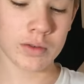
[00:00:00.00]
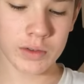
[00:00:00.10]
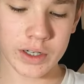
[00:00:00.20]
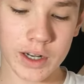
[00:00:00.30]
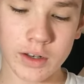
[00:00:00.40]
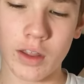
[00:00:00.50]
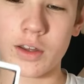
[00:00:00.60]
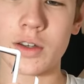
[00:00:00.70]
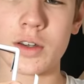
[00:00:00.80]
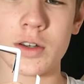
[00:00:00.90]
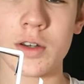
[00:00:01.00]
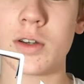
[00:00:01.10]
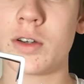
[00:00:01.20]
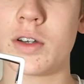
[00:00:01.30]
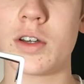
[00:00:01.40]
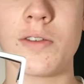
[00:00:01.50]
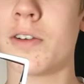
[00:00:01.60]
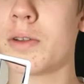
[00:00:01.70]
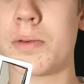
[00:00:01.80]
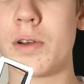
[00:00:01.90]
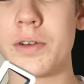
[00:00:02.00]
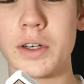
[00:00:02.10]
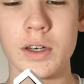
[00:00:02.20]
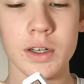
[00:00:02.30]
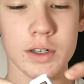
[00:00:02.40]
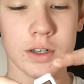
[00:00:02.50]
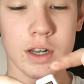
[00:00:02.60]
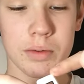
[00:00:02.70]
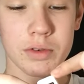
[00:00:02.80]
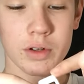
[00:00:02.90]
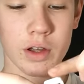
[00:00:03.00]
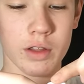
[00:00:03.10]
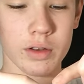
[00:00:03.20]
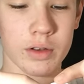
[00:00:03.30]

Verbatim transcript: we got this. It fits perfectly and snaps together.